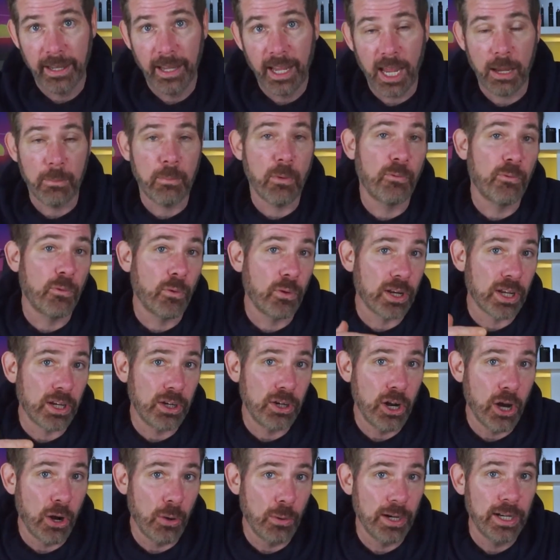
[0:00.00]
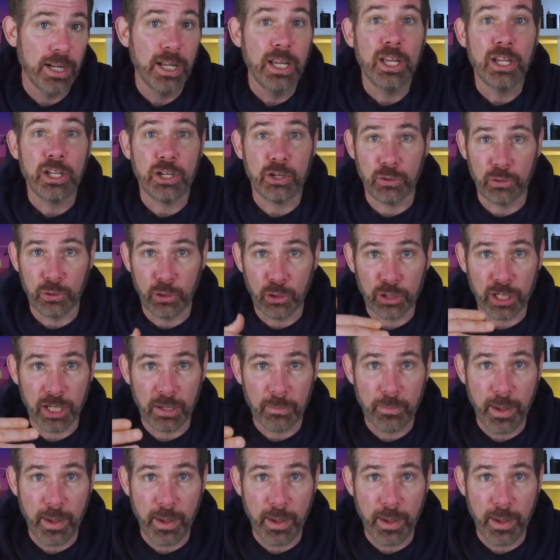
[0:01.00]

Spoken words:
and before you know it, you're looking